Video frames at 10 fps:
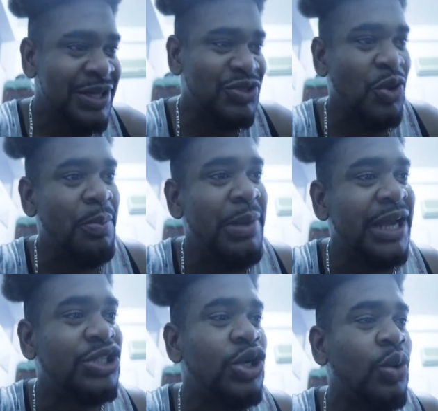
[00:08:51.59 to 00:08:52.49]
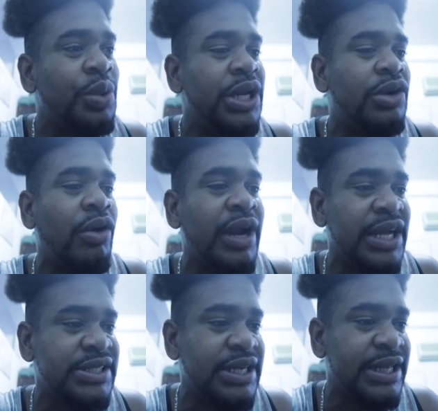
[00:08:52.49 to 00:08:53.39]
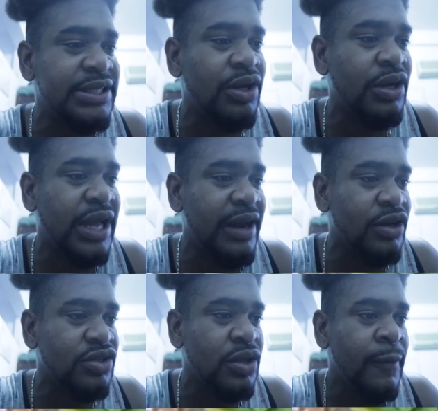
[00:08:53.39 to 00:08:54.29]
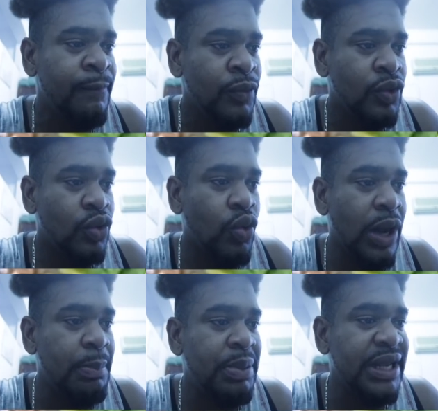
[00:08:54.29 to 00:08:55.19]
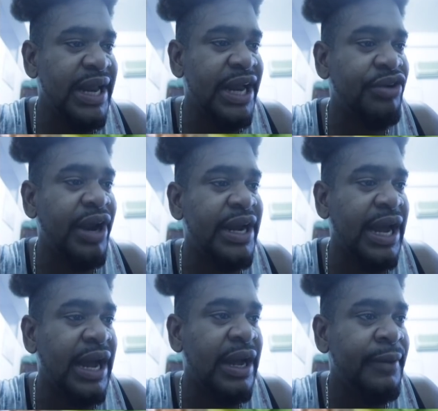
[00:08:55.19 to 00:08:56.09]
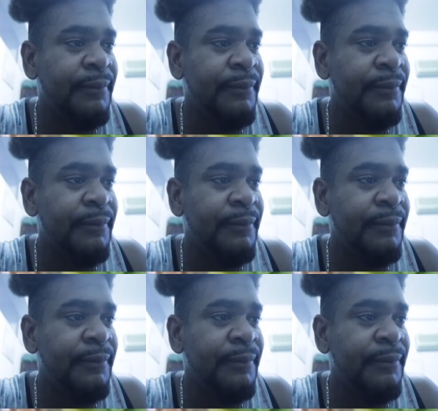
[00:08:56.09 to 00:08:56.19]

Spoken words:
So make joke with the corner still and think all you can just go and play Night Rider